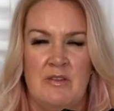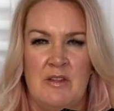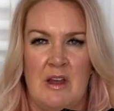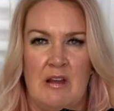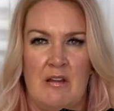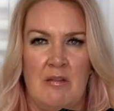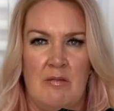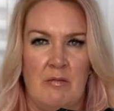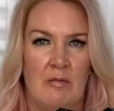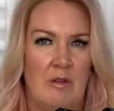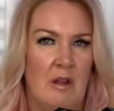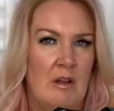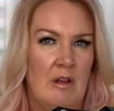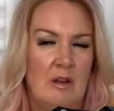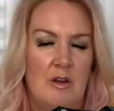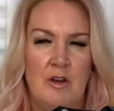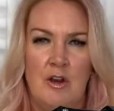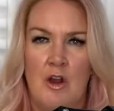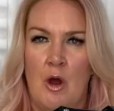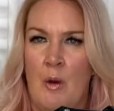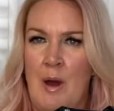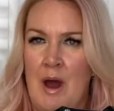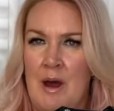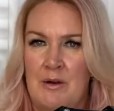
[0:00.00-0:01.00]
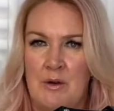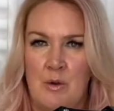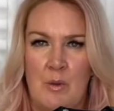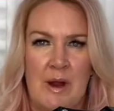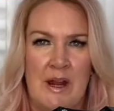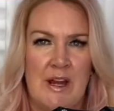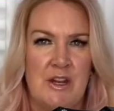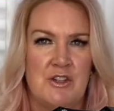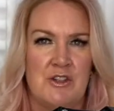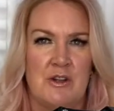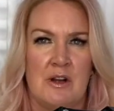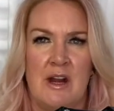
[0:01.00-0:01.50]
They know how to
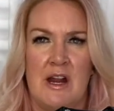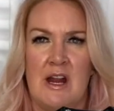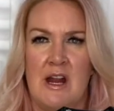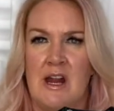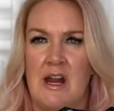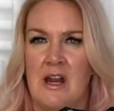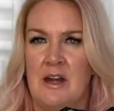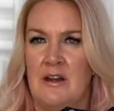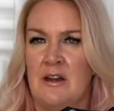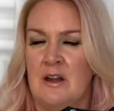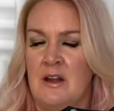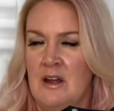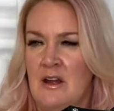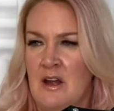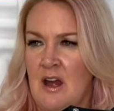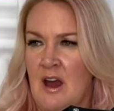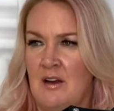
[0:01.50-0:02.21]
weight train,